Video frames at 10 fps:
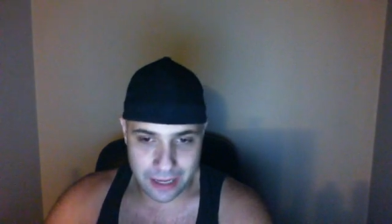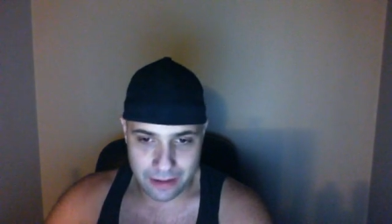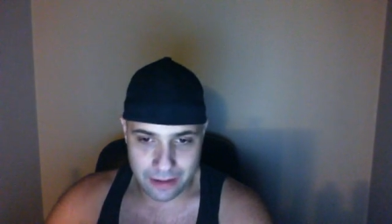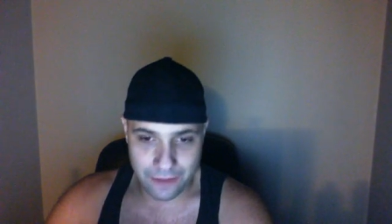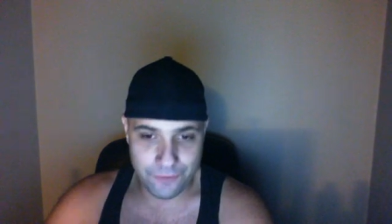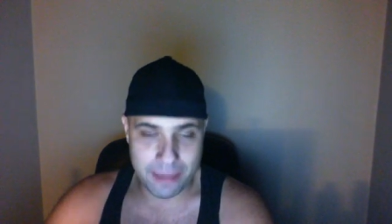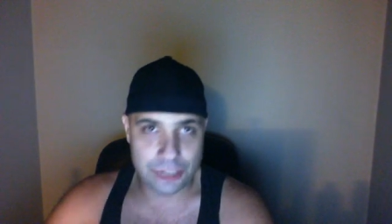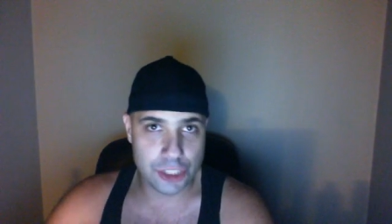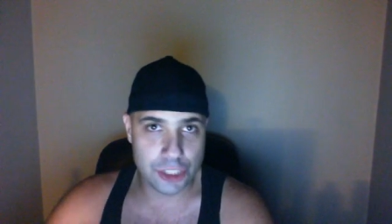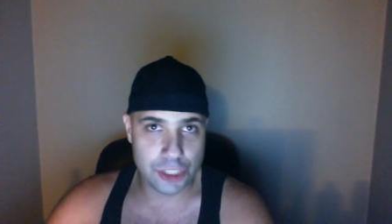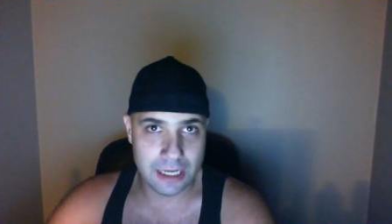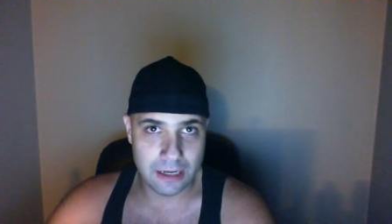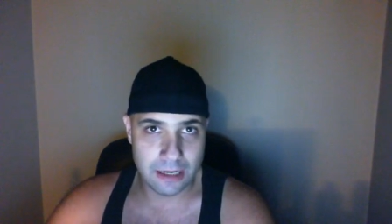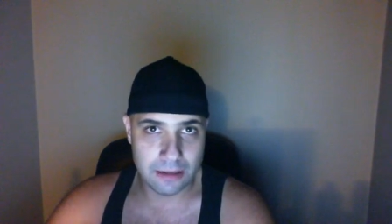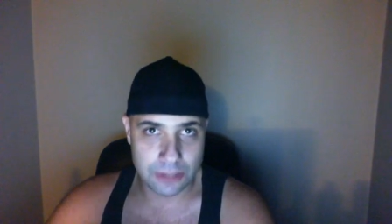information
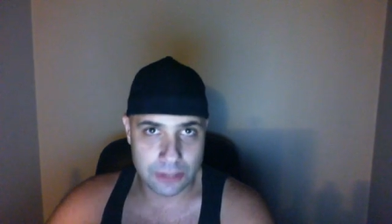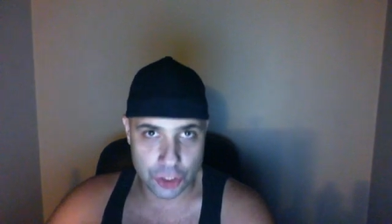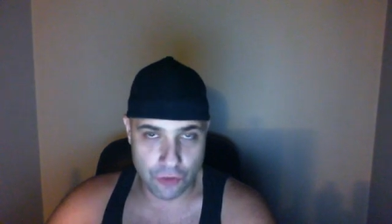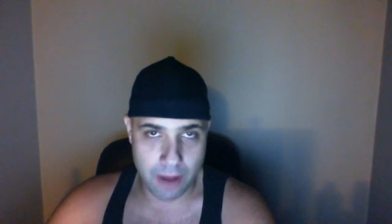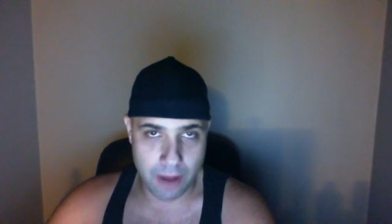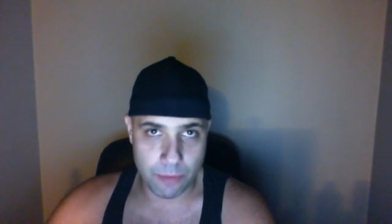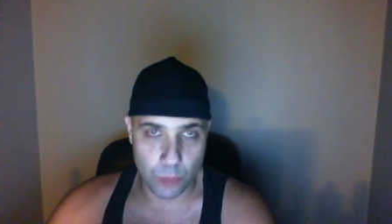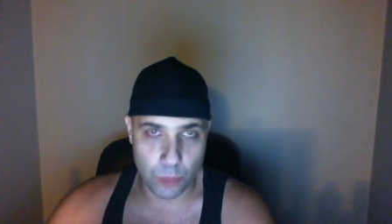here describing what